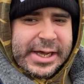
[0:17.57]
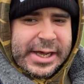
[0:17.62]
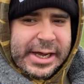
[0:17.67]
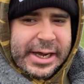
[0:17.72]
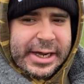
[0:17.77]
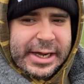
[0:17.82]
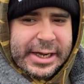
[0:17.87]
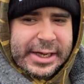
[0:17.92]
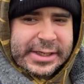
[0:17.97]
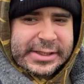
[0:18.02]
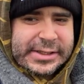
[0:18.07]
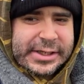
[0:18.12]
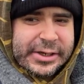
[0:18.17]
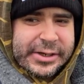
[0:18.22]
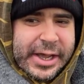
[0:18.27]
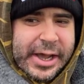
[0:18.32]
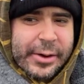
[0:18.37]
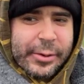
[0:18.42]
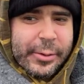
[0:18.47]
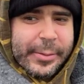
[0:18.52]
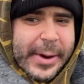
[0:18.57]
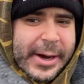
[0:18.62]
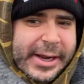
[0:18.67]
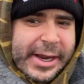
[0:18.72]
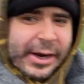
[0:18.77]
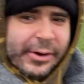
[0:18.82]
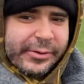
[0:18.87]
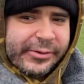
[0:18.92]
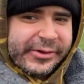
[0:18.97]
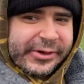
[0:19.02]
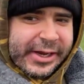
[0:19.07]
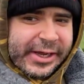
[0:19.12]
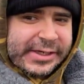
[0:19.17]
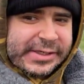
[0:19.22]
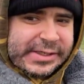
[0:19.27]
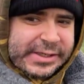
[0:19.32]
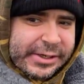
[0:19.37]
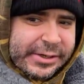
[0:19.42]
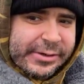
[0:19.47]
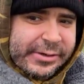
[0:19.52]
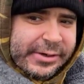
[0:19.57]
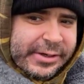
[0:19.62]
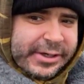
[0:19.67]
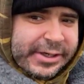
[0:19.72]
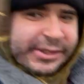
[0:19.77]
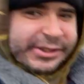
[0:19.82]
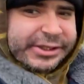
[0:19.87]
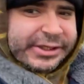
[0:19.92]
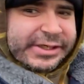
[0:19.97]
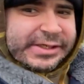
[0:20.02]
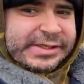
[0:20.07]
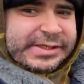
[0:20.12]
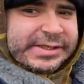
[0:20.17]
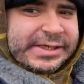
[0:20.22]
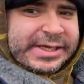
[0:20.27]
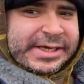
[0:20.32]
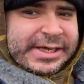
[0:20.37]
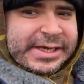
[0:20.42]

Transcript: Uh, so yeah, we're back out with the Deus 2. There she is.